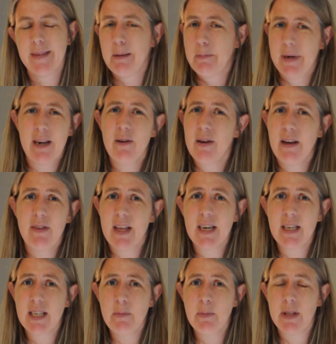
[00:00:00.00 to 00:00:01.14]
And I don't have a lot
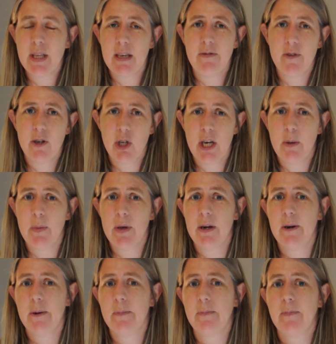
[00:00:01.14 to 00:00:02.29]
of sympathy for Jacob
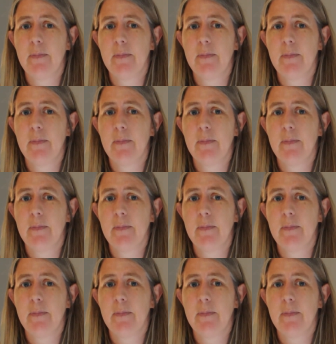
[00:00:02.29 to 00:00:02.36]
here.